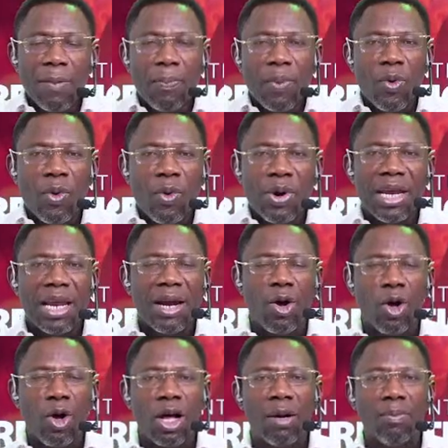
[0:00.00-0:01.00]
separated,
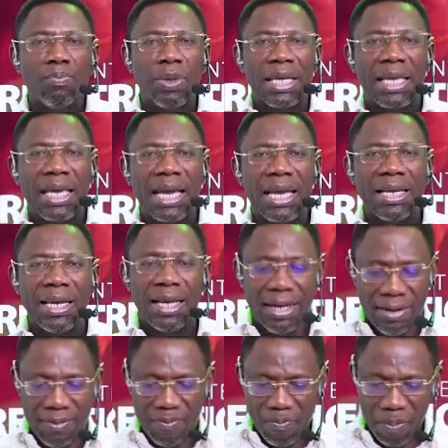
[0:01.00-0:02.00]
or
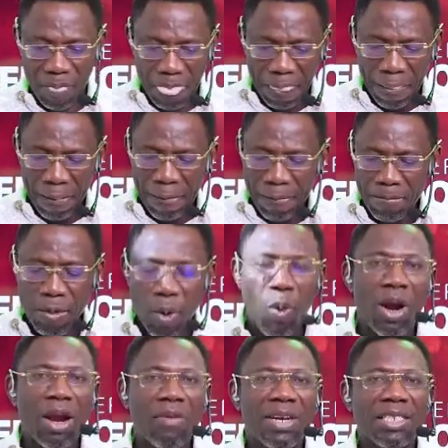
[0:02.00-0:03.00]
complicated,
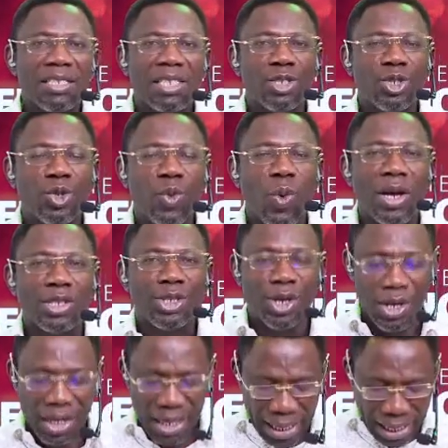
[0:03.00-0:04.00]
whatever the
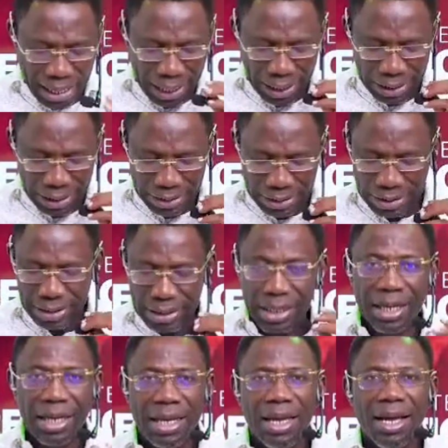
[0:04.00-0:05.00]
situation is,
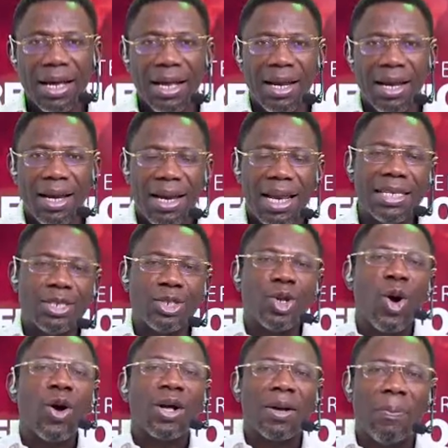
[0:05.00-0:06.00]
let's
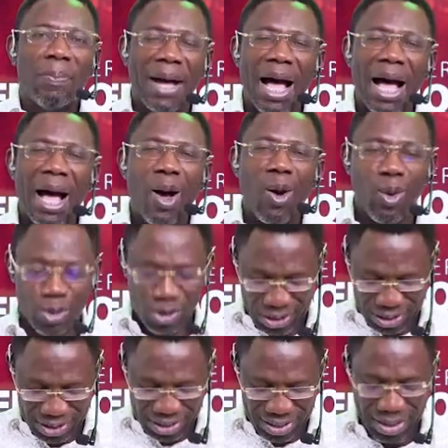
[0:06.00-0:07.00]
talk
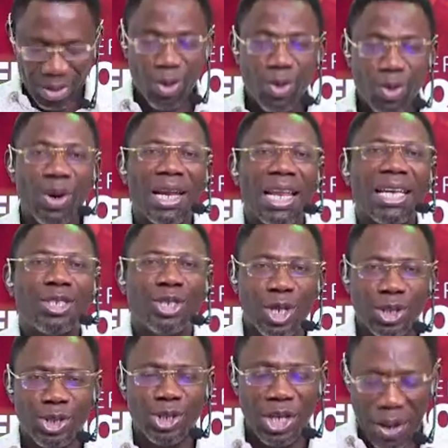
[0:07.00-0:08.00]
about
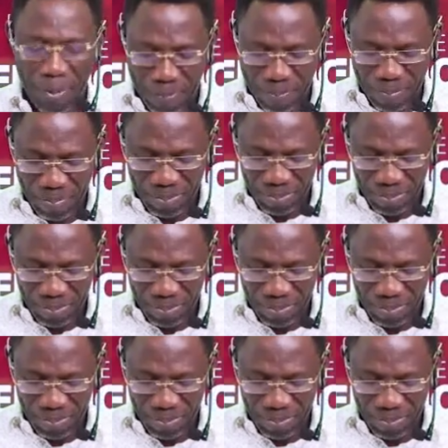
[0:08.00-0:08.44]
relationship.